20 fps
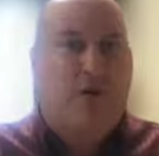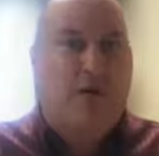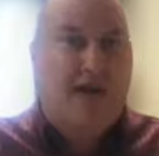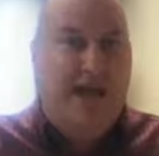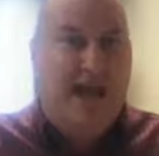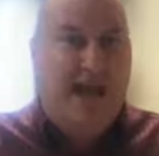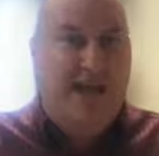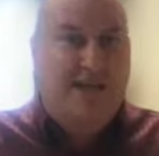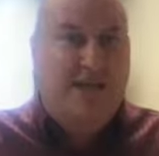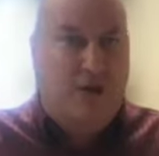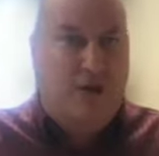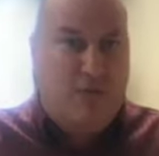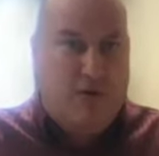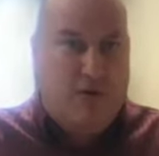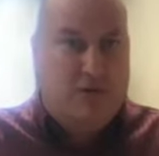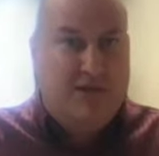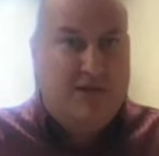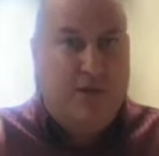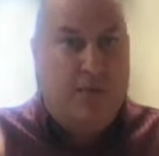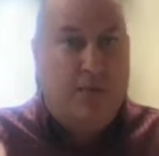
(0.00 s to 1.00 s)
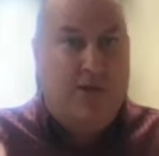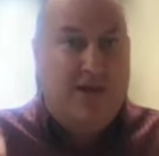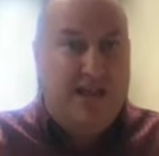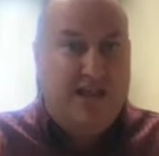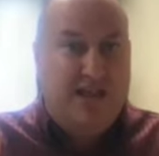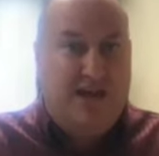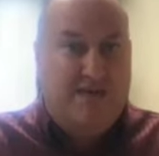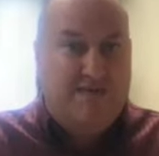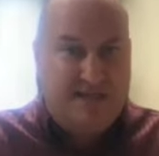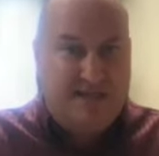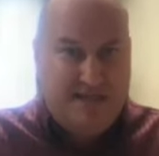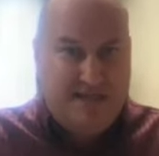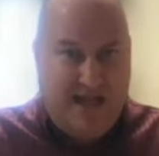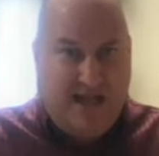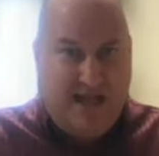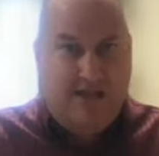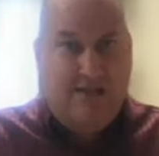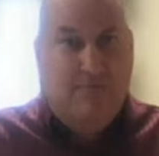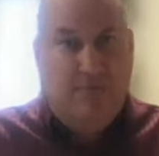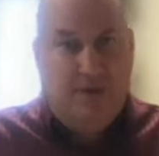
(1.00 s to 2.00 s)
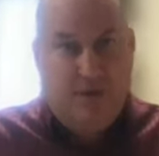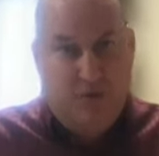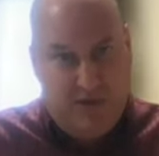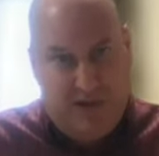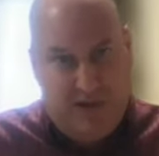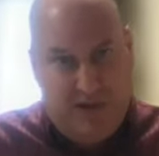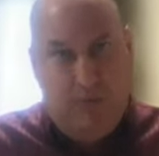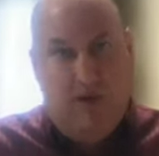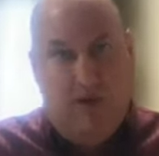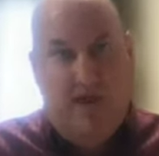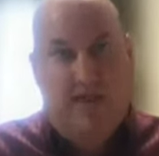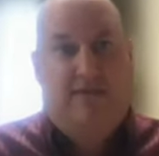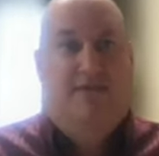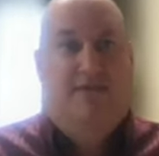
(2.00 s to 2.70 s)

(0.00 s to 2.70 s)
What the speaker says: organic growth that we can have sustainability with.